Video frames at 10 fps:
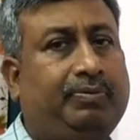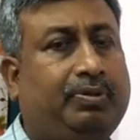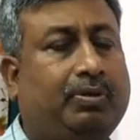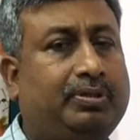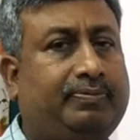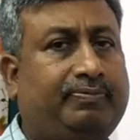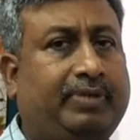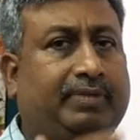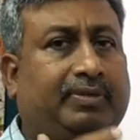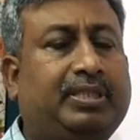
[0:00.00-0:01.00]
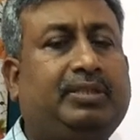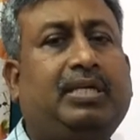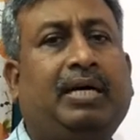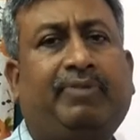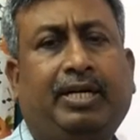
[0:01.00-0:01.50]
because whenever there is
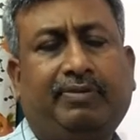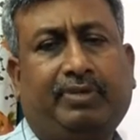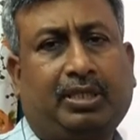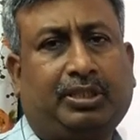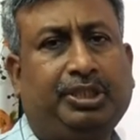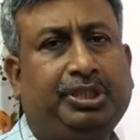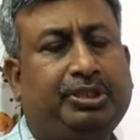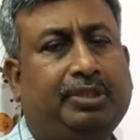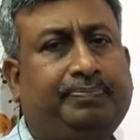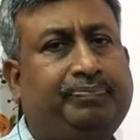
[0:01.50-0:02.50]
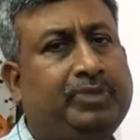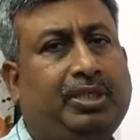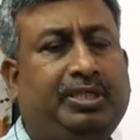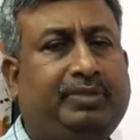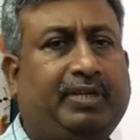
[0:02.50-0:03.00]
aberrant weather condition,
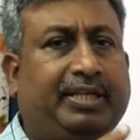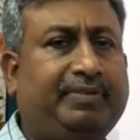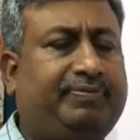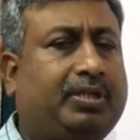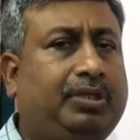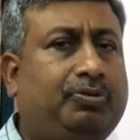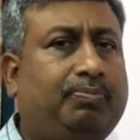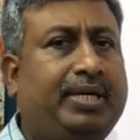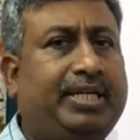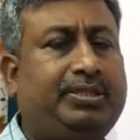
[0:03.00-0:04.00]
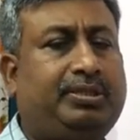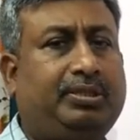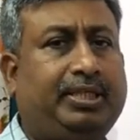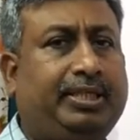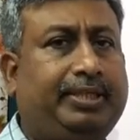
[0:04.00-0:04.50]
it is very difficult to manage
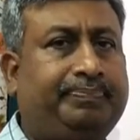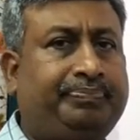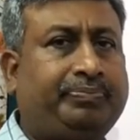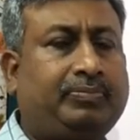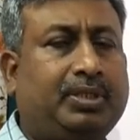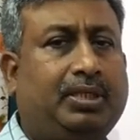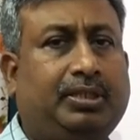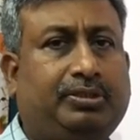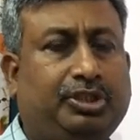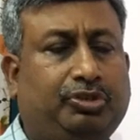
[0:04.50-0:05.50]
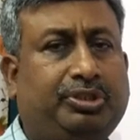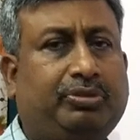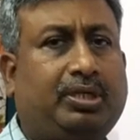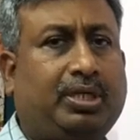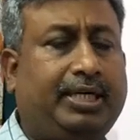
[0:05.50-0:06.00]
the
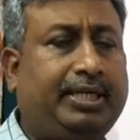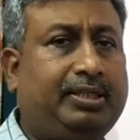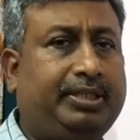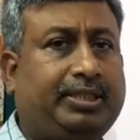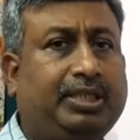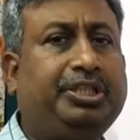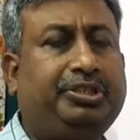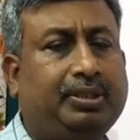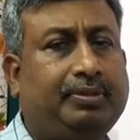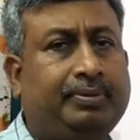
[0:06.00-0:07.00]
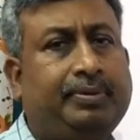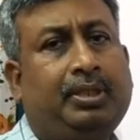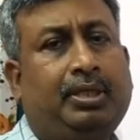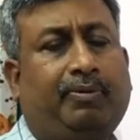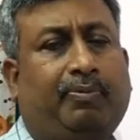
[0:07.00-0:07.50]
situation or handle the condition.
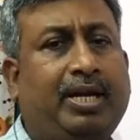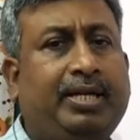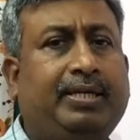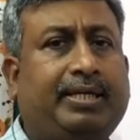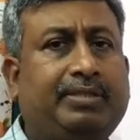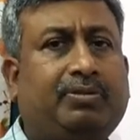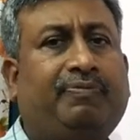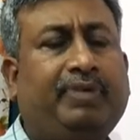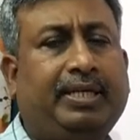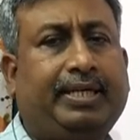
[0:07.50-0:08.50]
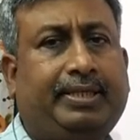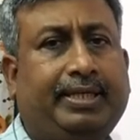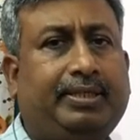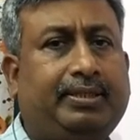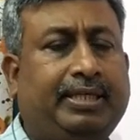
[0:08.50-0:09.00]
While in the case of
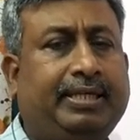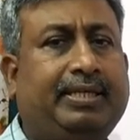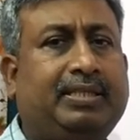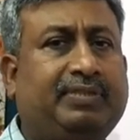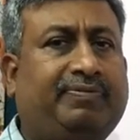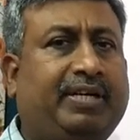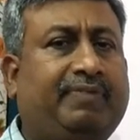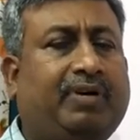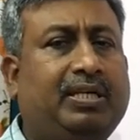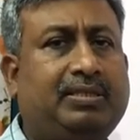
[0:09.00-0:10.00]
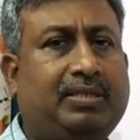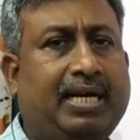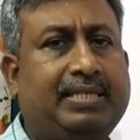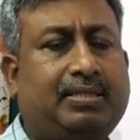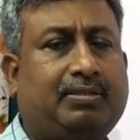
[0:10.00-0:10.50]
irrigated areas, if rainfall is
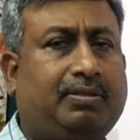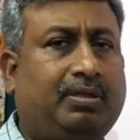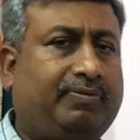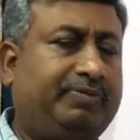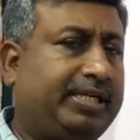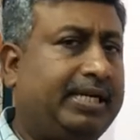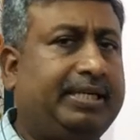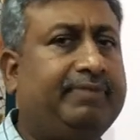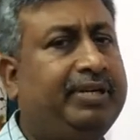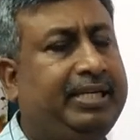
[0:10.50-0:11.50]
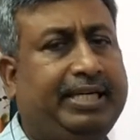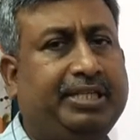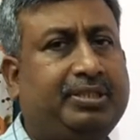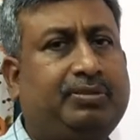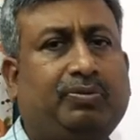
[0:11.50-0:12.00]
less, we can give
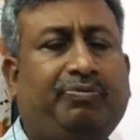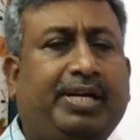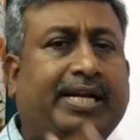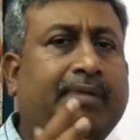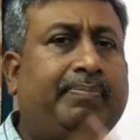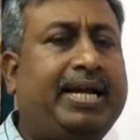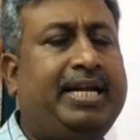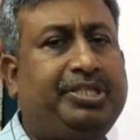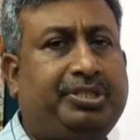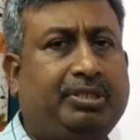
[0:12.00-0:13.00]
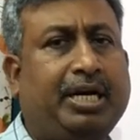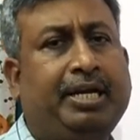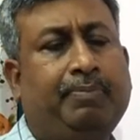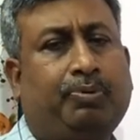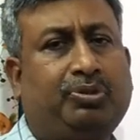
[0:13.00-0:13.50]
irrigation, so we can manage the
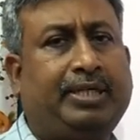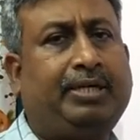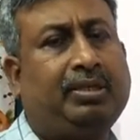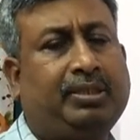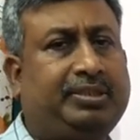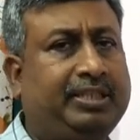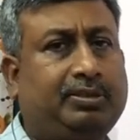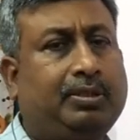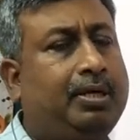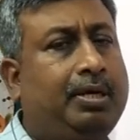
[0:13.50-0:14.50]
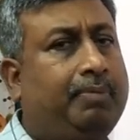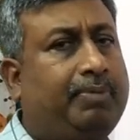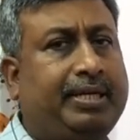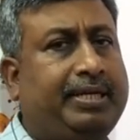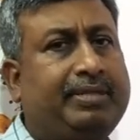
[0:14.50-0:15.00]
inputs and other things.
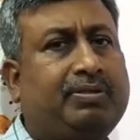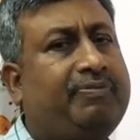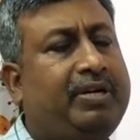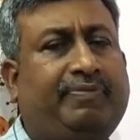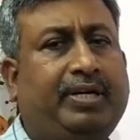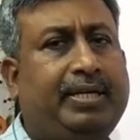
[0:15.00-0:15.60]
But in case of rainfed